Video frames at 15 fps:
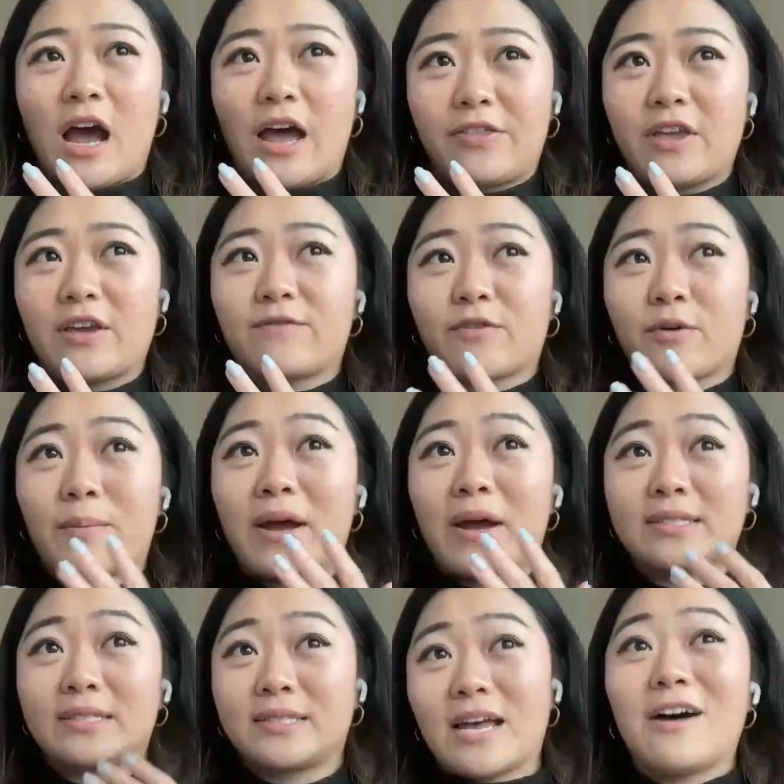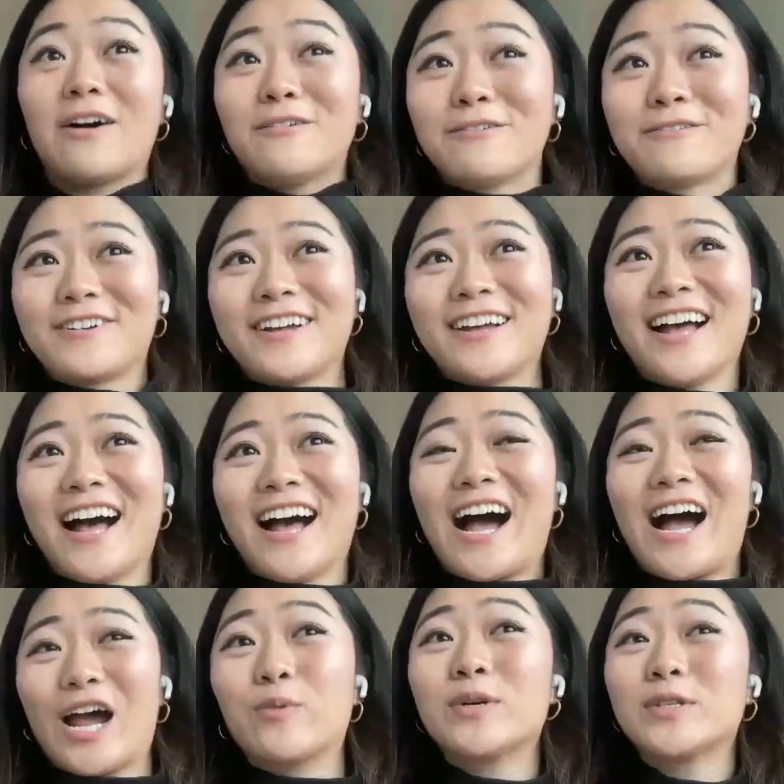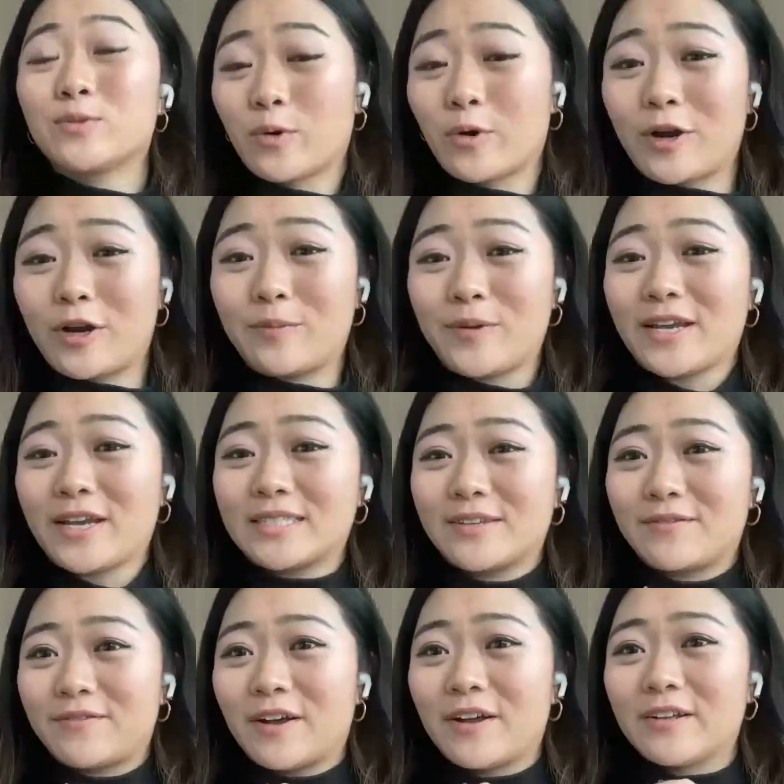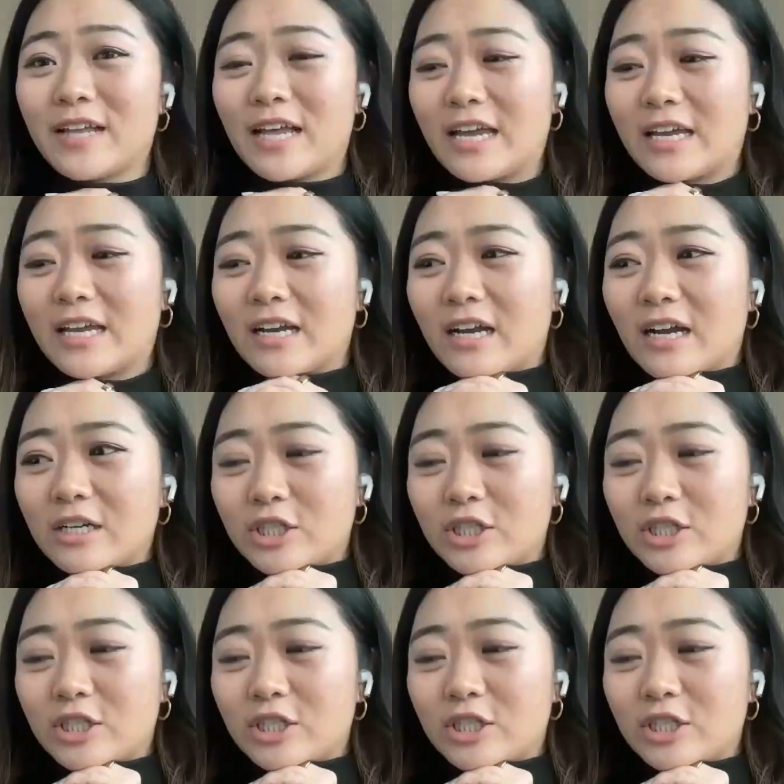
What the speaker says: I think for myself, I was worried because it felt like